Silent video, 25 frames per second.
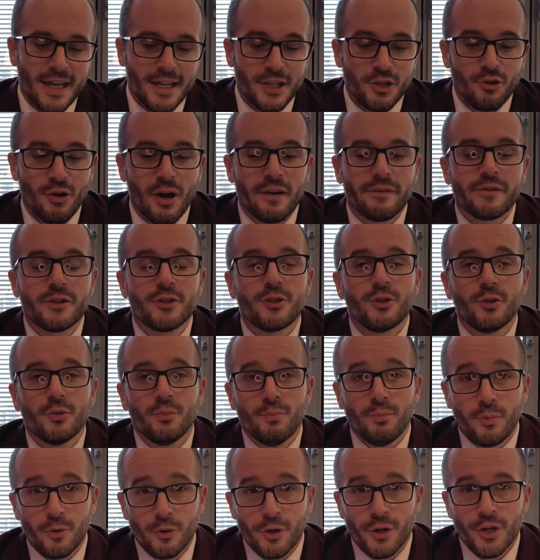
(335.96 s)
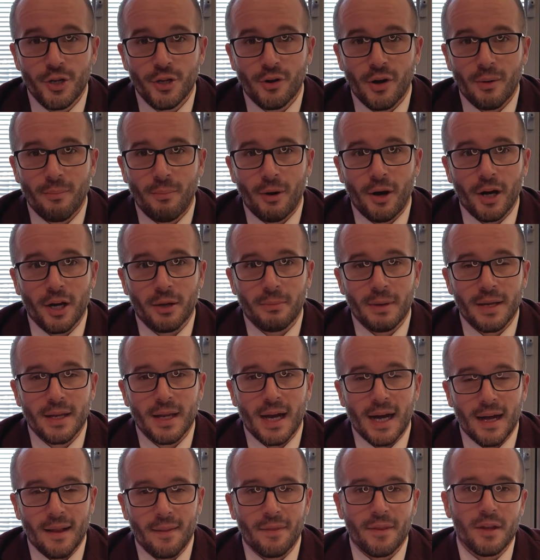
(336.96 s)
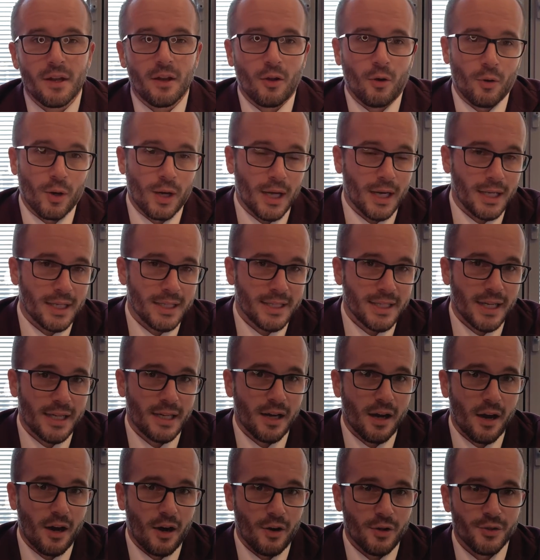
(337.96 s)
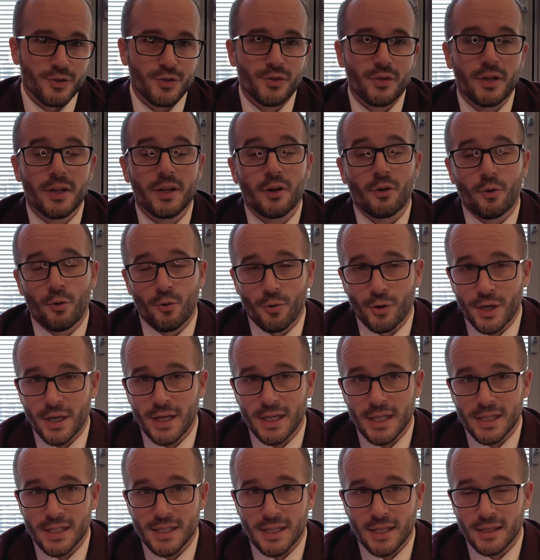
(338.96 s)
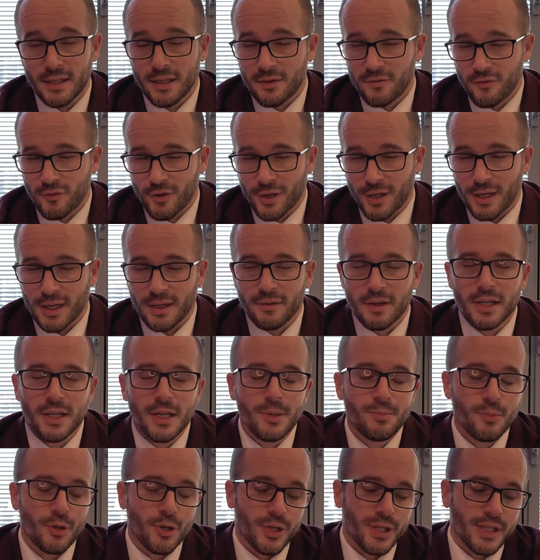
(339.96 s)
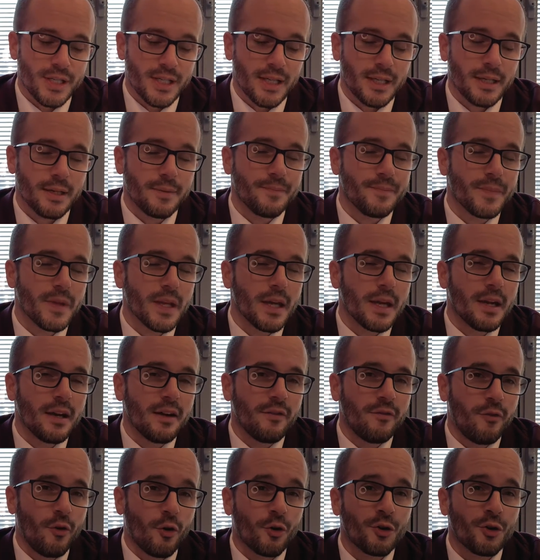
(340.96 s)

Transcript: you have to book your appointment at the local Italian consulate or in Italy, if you are living in Italy, for